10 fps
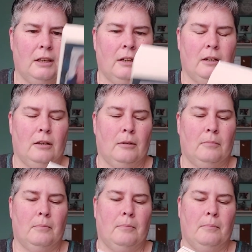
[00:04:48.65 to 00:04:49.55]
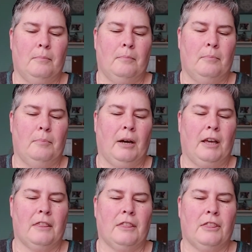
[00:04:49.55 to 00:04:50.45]
Um,
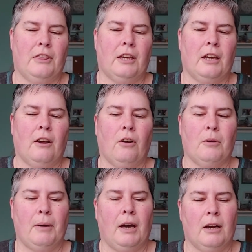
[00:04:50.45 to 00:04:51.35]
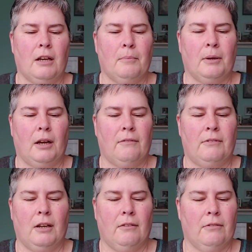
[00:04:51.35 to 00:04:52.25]
I think I heard about it, but I've
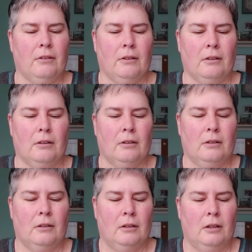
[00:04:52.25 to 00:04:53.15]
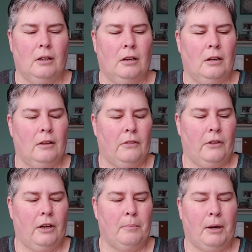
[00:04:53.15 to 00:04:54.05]
never
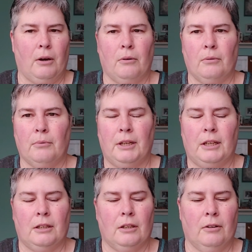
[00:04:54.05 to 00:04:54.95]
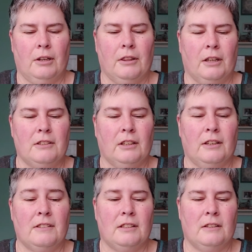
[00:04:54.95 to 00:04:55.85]
thought about reading it or anything until
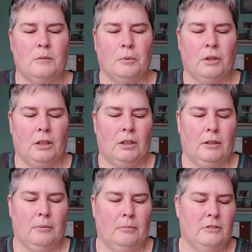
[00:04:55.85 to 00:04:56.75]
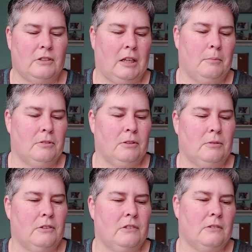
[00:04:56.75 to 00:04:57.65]
I seen this book at um, Sam's. It
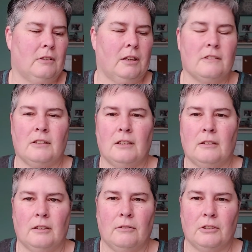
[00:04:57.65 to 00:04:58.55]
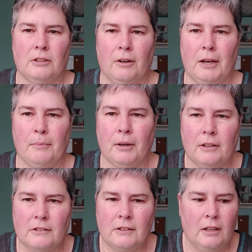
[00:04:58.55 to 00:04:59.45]
was, like I said, it was under eight
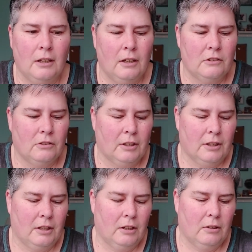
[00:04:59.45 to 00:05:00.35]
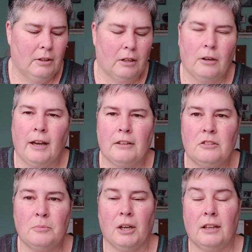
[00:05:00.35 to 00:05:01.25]
bucks. So I thought, oh, that'll add
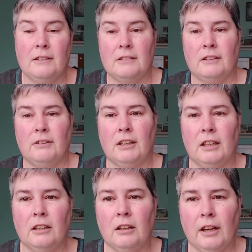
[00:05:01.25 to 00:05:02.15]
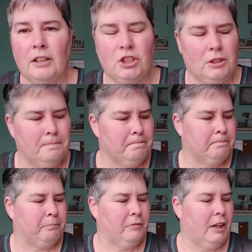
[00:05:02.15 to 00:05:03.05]
to my Stephen King collection
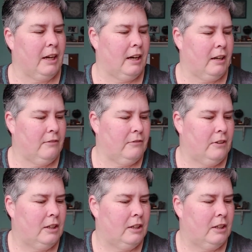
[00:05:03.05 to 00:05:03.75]
I have.